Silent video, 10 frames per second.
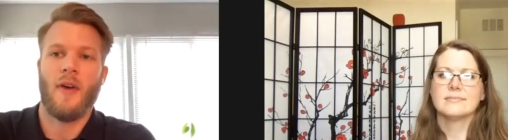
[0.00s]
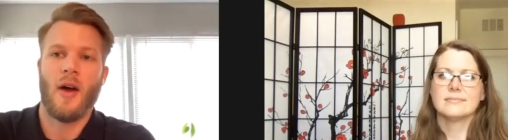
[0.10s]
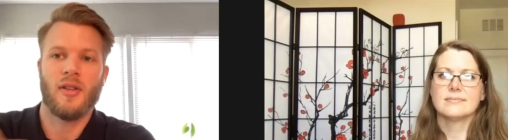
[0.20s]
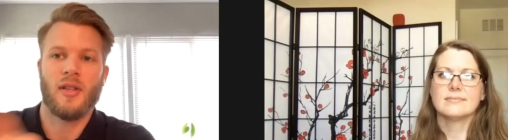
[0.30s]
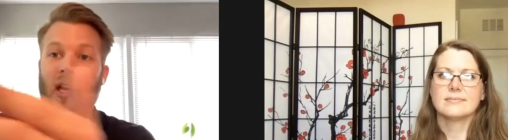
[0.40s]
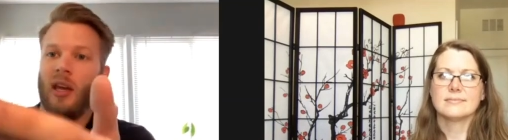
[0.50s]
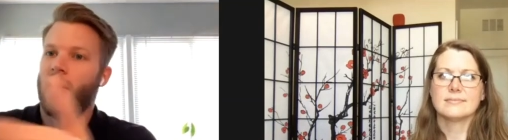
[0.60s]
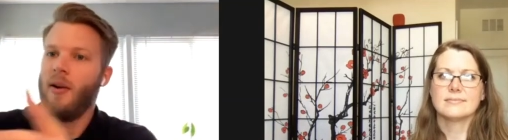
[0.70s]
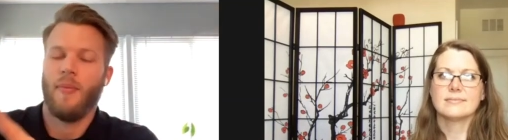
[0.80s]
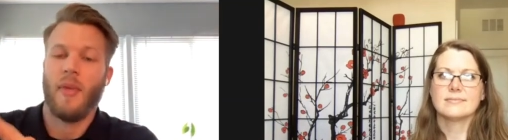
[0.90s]
Speaker 1: if I was like,
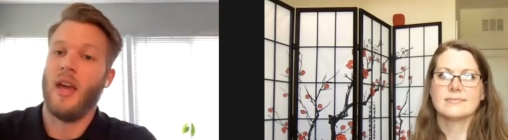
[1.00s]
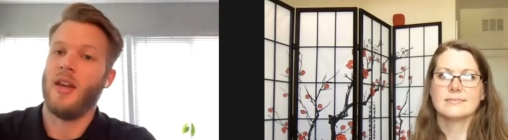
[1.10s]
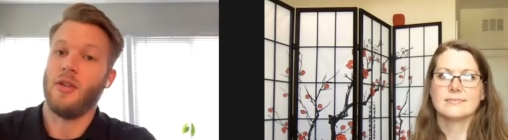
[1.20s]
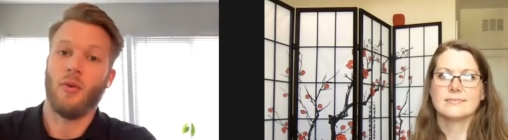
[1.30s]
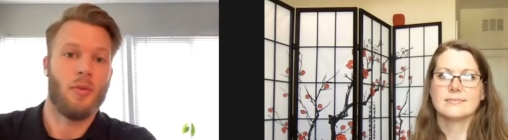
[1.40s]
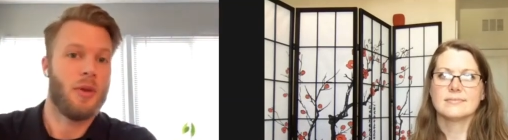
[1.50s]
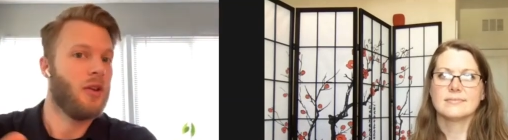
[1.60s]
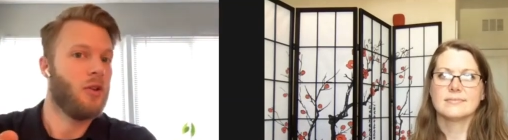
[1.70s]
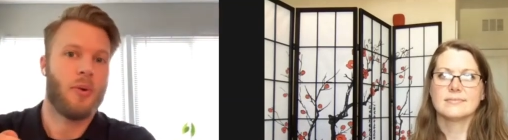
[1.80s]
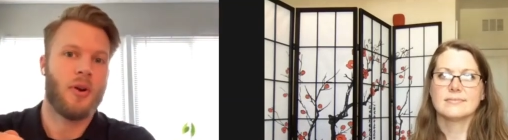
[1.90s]
Hey, do you want to
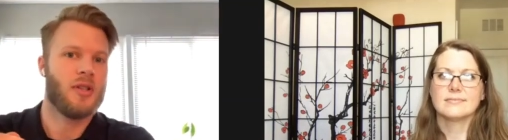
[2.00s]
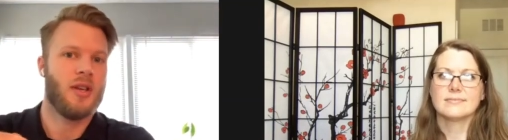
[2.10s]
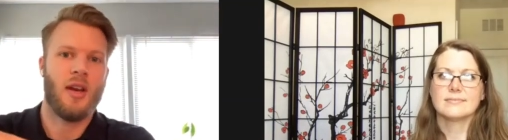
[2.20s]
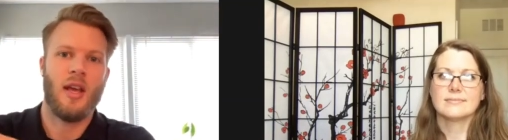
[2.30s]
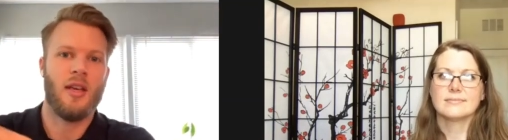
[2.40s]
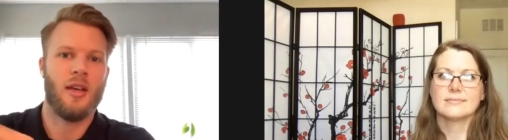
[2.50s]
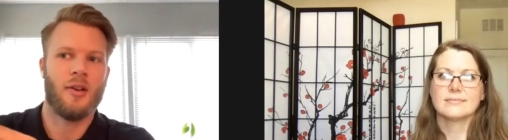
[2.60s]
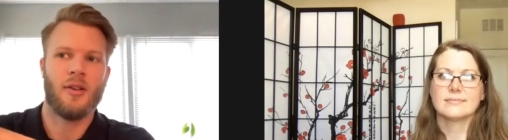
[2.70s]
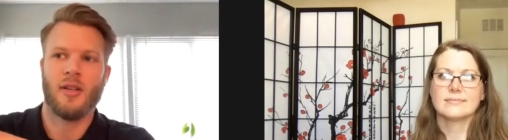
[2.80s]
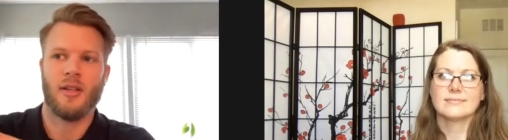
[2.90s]
be a new person in eight
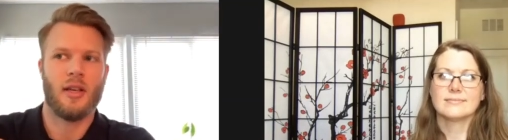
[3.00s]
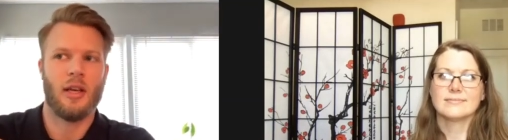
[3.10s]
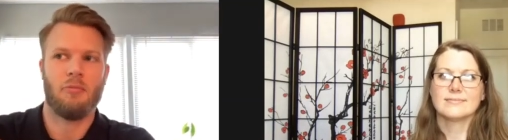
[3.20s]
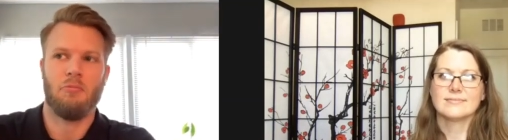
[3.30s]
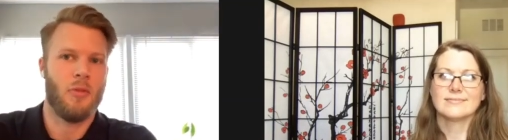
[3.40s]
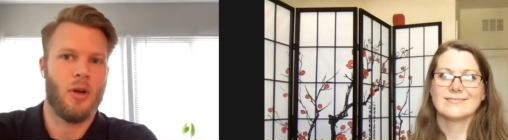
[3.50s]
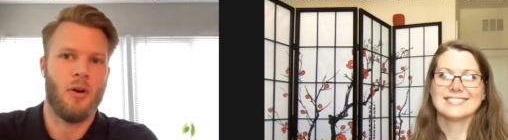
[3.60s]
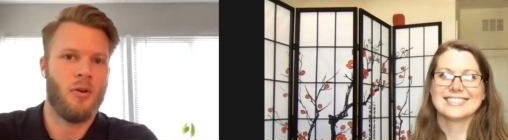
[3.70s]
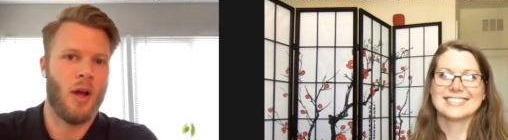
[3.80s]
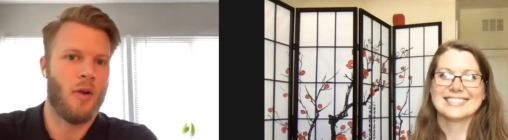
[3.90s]
years? It's like,
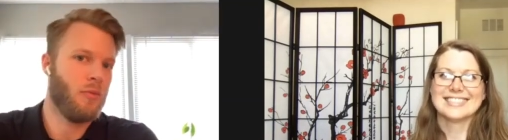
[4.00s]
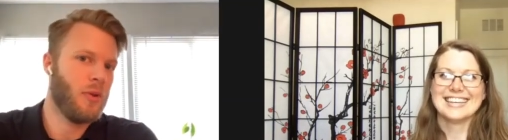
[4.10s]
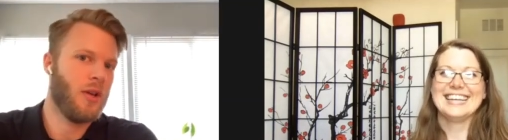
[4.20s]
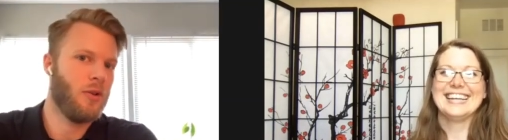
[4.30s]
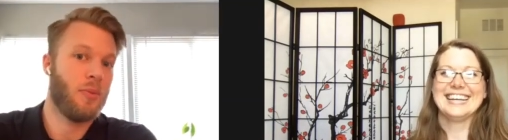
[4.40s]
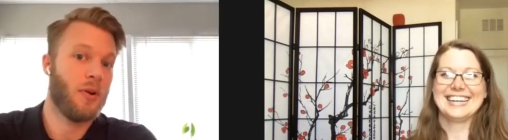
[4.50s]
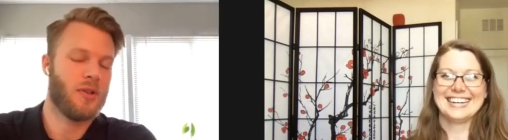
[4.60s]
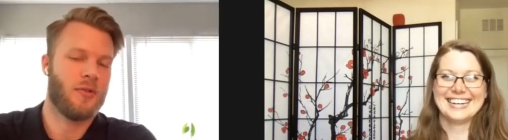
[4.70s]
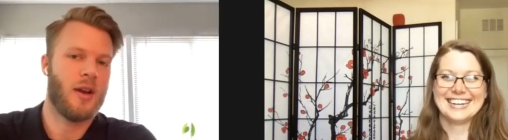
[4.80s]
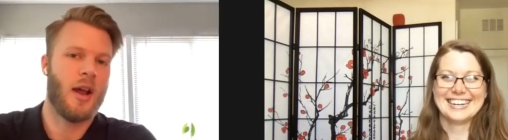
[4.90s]
no, I want to be a new
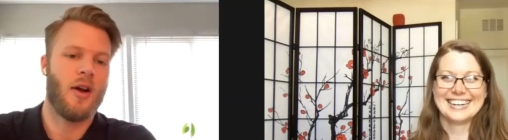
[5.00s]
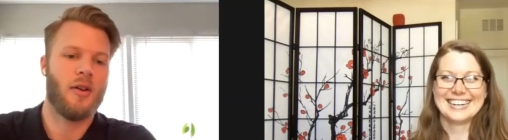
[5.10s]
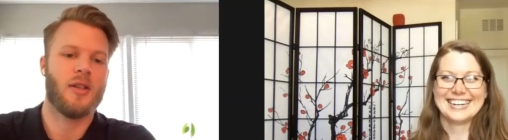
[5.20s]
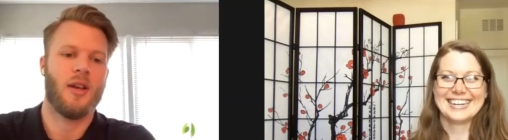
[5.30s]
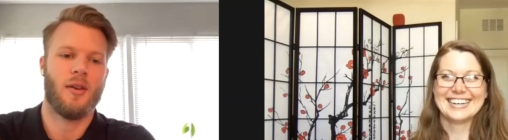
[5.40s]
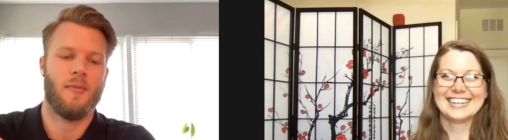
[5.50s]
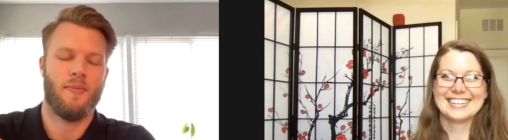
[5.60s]
person right now. It's like,